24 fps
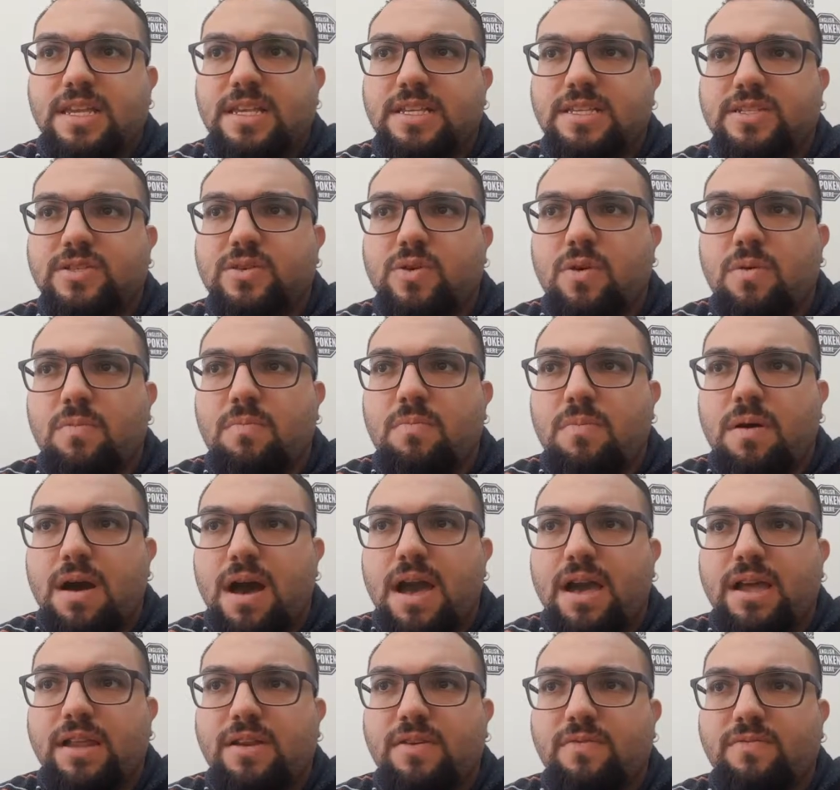is
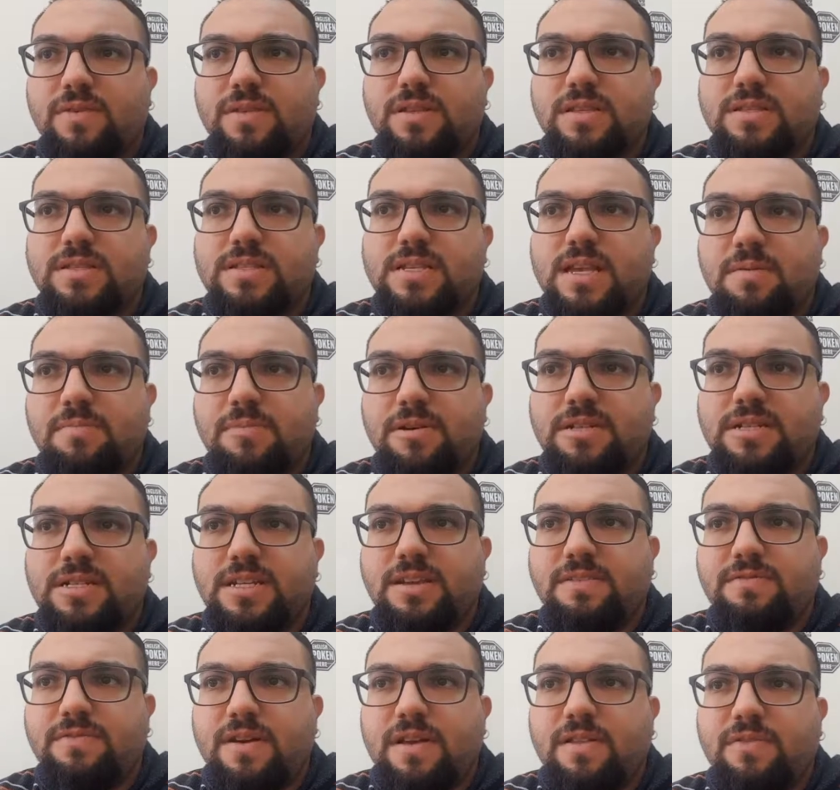combined with
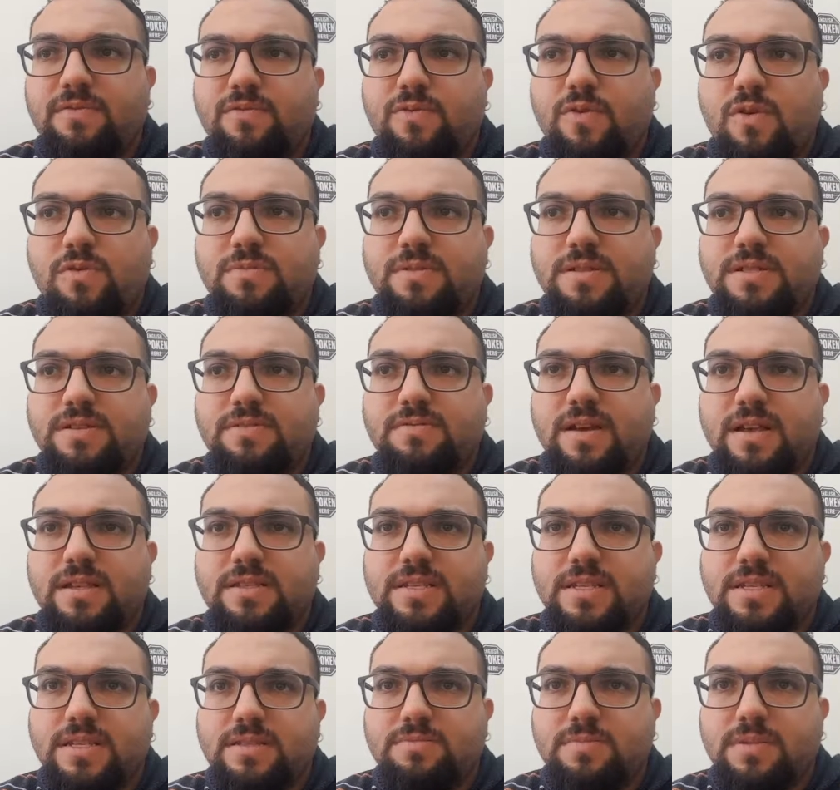summative and formative
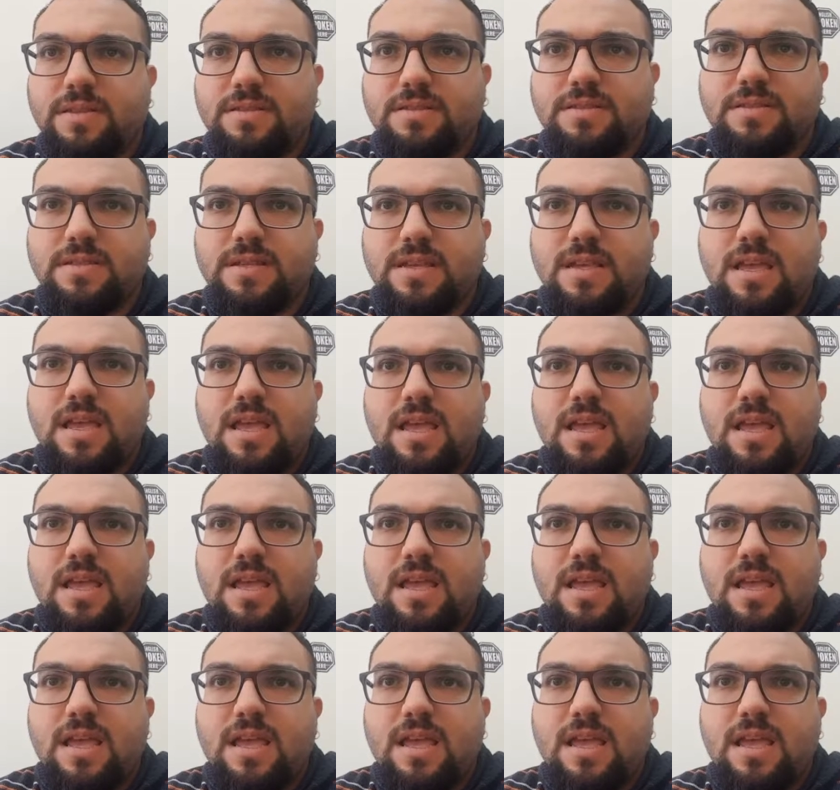assessments.